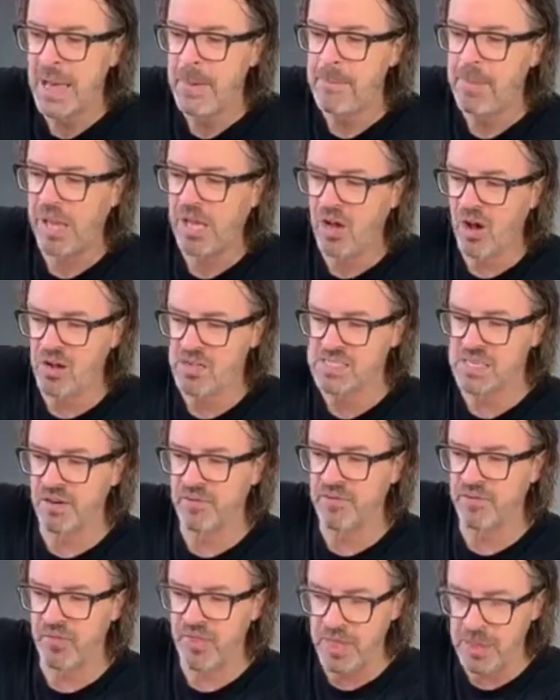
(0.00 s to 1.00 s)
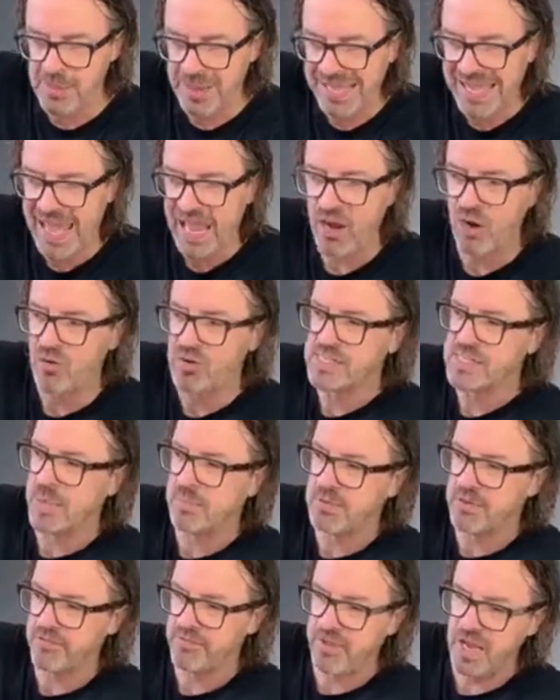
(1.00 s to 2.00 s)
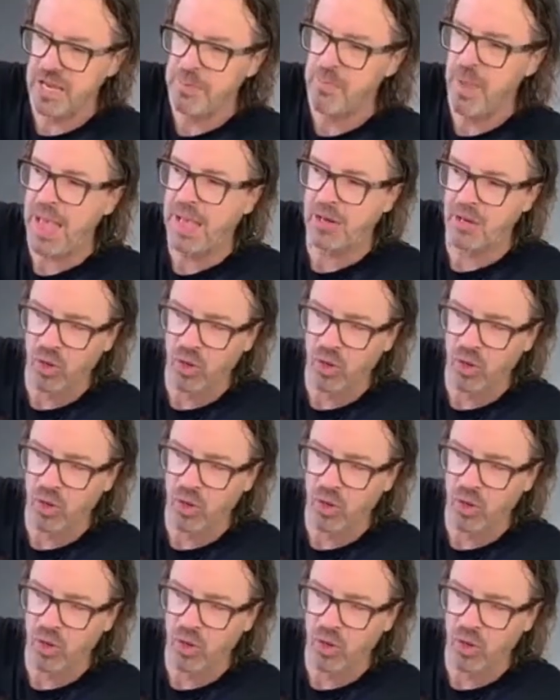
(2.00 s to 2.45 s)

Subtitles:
because of the mechanoreceptor feedback